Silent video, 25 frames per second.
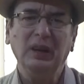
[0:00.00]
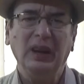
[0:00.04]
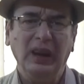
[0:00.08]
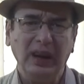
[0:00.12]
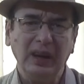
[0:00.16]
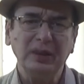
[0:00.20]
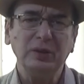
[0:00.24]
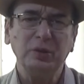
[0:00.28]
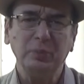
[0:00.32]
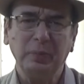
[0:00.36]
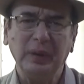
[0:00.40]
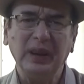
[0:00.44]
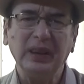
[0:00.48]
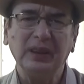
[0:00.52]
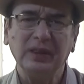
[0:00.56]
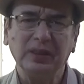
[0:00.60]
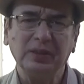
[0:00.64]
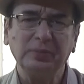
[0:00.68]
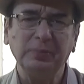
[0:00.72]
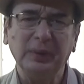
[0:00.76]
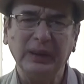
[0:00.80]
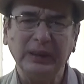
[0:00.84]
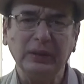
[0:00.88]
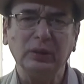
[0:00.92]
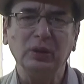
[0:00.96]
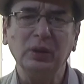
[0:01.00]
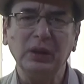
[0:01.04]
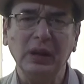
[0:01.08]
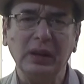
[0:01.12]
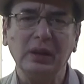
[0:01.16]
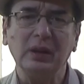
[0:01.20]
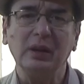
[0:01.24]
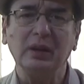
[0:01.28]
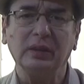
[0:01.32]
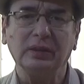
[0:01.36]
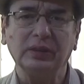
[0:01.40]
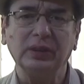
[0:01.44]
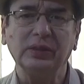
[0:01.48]
I had to pay respect, no
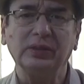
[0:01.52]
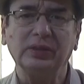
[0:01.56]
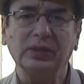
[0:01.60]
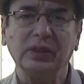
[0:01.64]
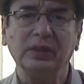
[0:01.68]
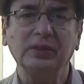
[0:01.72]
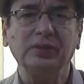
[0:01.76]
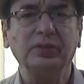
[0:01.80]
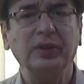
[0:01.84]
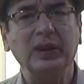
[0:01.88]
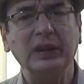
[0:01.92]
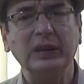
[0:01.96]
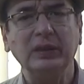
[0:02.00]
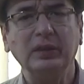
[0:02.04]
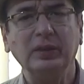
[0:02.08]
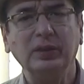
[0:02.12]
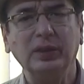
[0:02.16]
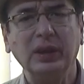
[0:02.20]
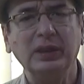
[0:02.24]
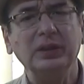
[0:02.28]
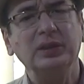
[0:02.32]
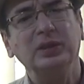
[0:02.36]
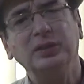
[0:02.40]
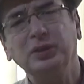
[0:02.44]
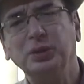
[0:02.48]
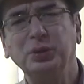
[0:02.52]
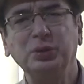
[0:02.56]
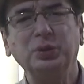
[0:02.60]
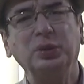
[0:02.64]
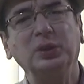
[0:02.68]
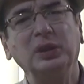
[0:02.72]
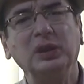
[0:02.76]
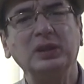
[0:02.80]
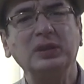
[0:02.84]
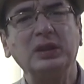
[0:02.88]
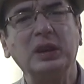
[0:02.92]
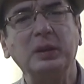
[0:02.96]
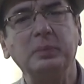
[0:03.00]
elder sisters, friends. I used to
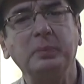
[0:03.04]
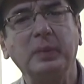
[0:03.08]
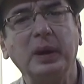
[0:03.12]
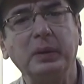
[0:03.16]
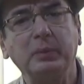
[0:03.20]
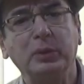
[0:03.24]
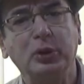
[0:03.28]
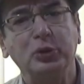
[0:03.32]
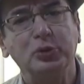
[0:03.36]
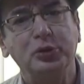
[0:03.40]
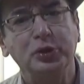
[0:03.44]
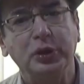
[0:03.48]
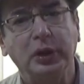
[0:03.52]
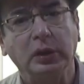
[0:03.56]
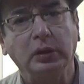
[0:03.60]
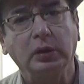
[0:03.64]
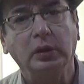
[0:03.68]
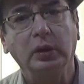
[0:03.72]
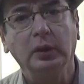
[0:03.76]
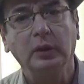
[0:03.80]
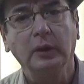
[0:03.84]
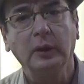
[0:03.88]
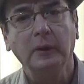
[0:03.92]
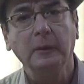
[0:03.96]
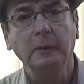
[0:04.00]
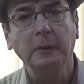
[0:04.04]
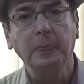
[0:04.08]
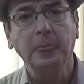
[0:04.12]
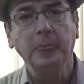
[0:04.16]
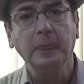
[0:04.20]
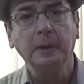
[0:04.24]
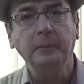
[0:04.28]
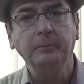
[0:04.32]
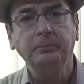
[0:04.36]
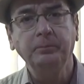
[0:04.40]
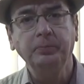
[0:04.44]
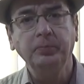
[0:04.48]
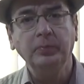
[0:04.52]
just keep my mouth shut.
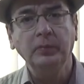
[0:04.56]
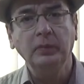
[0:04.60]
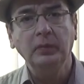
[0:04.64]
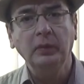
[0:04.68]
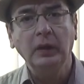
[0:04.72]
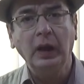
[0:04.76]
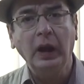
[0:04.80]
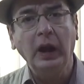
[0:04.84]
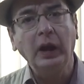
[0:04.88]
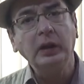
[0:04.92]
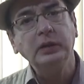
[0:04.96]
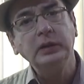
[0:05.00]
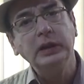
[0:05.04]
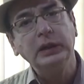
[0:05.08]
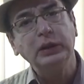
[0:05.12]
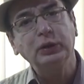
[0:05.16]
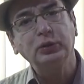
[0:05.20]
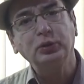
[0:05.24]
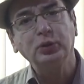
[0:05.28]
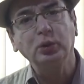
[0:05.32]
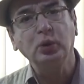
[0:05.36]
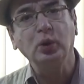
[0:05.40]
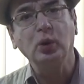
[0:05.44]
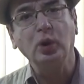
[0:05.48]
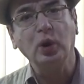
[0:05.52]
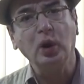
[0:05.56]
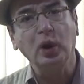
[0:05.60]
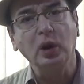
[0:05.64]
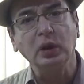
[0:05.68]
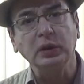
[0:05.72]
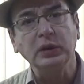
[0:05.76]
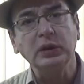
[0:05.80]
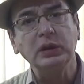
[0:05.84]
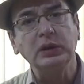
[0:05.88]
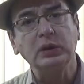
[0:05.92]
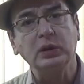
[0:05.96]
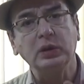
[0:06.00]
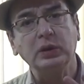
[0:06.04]
And they used to go
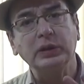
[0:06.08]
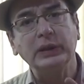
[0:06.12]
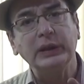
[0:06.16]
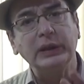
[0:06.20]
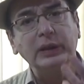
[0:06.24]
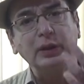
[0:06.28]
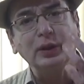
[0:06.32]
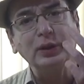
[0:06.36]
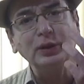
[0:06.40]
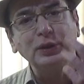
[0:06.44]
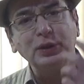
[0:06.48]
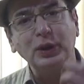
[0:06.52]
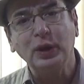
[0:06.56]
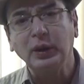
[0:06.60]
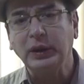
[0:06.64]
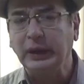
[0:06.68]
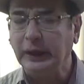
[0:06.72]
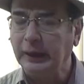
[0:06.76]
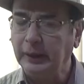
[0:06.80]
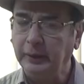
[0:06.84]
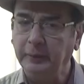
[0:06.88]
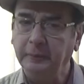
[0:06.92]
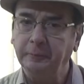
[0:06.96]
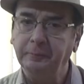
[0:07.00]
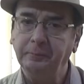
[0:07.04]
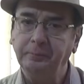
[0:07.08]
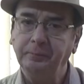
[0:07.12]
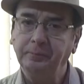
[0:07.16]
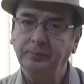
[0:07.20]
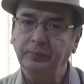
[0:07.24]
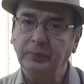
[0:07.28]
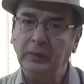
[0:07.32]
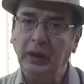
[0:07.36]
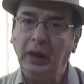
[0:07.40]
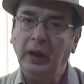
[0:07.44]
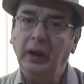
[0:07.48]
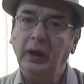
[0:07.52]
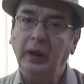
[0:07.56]
on and on and on talking.
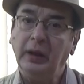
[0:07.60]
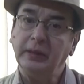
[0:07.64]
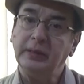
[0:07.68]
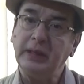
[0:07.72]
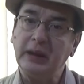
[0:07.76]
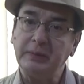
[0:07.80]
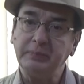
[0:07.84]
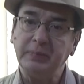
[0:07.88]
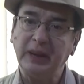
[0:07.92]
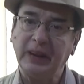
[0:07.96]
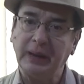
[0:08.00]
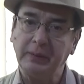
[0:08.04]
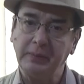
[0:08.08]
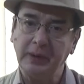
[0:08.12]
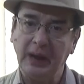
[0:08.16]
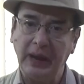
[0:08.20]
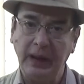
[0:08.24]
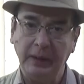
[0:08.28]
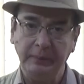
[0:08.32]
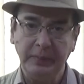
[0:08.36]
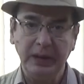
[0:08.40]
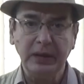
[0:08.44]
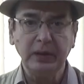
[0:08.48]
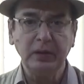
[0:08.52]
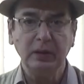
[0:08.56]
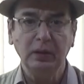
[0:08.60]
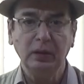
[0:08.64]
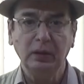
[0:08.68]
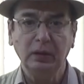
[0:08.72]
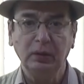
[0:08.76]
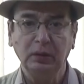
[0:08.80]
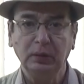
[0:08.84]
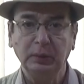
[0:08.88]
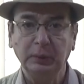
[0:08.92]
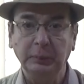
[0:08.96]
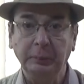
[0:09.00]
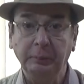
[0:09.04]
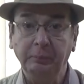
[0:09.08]
And that became a habit.
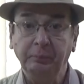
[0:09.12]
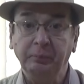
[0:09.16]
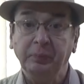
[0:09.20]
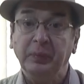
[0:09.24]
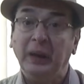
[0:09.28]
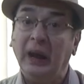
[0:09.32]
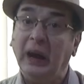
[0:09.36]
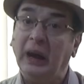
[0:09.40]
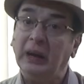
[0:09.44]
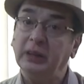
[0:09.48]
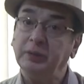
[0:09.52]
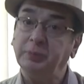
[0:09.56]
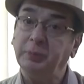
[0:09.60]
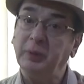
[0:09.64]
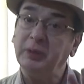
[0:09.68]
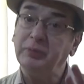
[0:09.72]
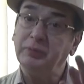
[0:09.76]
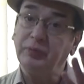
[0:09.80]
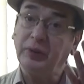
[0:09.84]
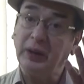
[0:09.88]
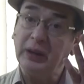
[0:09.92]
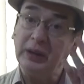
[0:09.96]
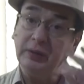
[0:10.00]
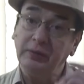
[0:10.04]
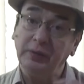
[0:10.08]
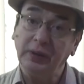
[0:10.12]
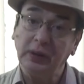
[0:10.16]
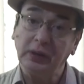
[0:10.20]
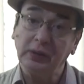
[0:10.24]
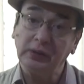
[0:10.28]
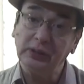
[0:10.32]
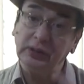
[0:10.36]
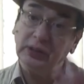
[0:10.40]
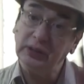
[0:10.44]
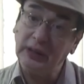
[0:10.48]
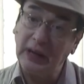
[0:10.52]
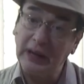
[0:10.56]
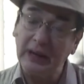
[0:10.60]
I spent five
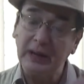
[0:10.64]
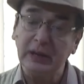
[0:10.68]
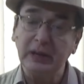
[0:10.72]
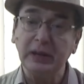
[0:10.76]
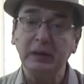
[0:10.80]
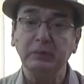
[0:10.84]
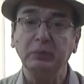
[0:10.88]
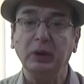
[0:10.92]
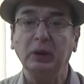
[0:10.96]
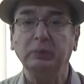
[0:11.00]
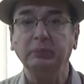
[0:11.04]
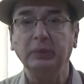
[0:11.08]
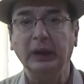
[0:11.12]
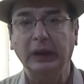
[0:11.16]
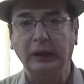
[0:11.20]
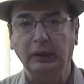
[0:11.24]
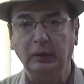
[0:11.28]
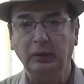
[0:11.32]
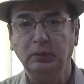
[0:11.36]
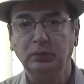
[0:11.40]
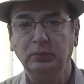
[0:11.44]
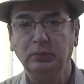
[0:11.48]
years in IIT Bombay.